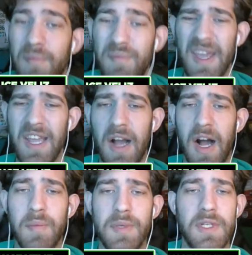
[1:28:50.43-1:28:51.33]
Big
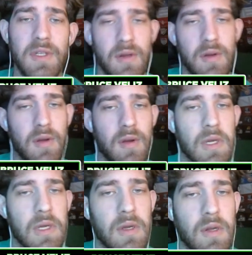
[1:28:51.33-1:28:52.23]
ups
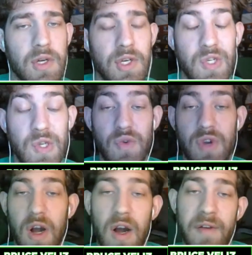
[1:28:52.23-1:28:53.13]
to
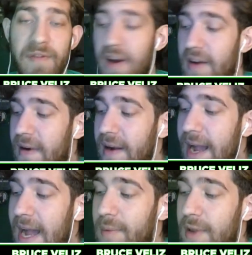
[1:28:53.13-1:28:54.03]
UConn. Very, very
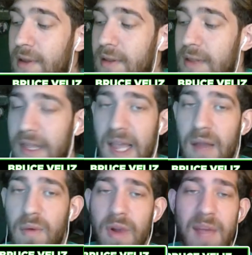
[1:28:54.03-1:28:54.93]
happy that
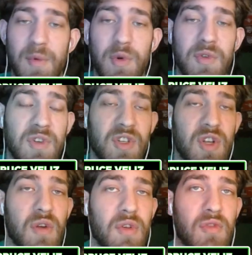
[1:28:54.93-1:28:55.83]
they were able to
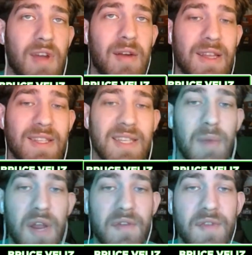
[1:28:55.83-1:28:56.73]
secure the crown, get some
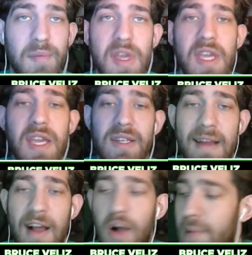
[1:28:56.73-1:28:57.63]
money for the Big East,
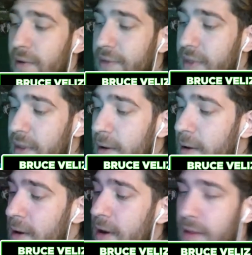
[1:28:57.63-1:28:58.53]
help out
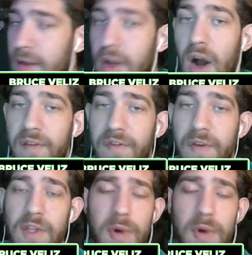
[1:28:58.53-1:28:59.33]
the conference.